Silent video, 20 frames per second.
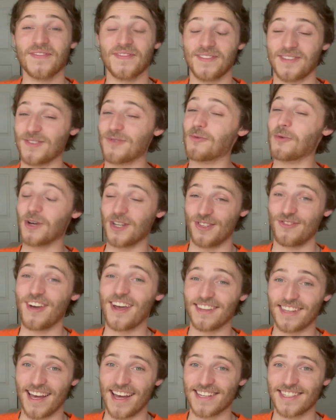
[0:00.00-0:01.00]
was
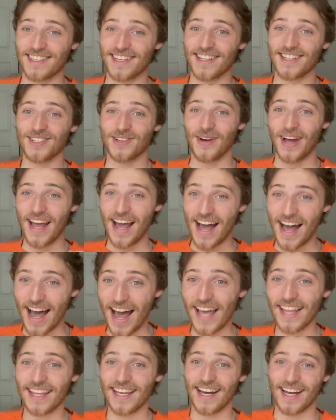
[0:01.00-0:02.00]
fantastic. So I
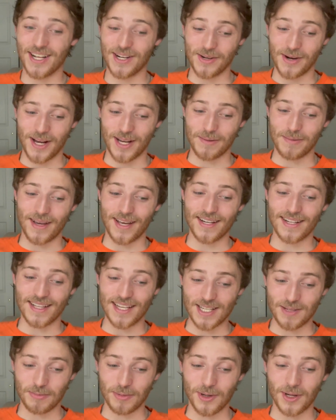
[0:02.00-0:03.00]
highly recommend
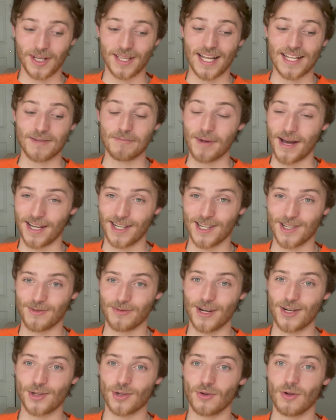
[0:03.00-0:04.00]
this book. That's My Cousin
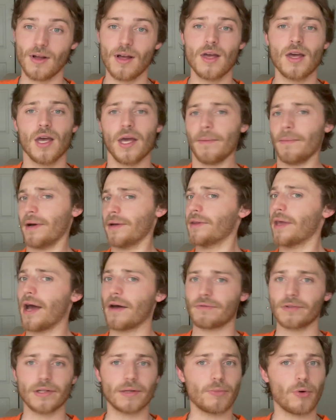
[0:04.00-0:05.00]
Rachel by
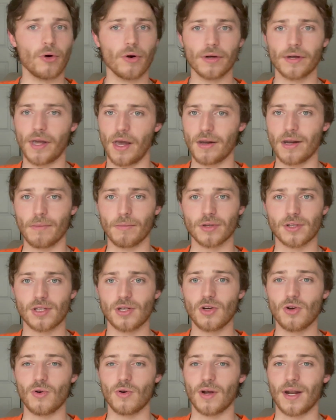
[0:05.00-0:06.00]
Daphne du Maurier, number
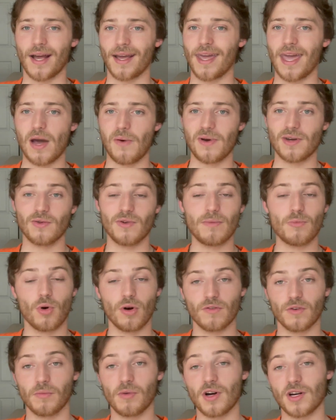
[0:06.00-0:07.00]
2, and I can't wait to read more
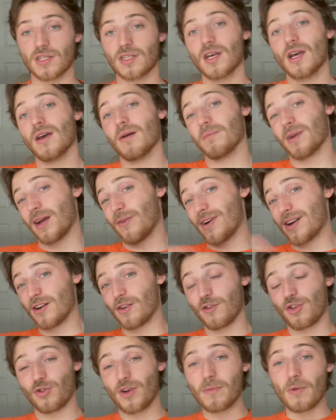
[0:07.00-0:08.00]
of her books. But I read
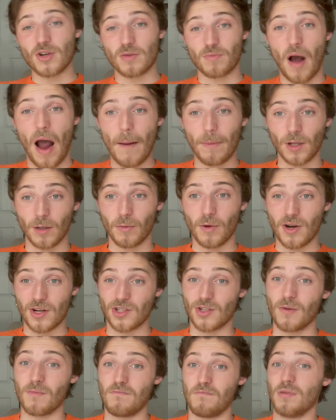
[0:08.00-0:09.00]
her 3 most popular books,
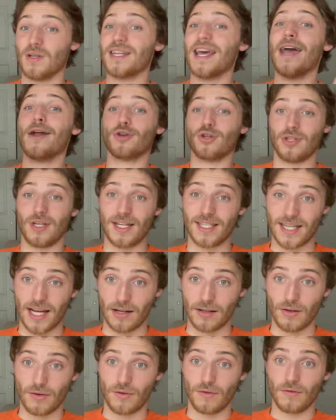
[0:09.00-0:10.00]
so potentially it's
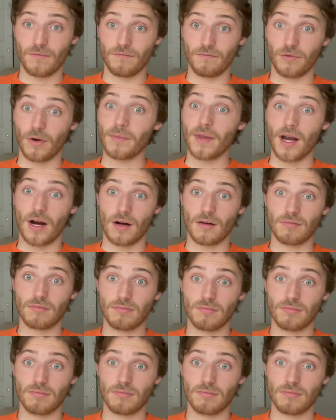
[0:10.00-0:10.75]
down from there,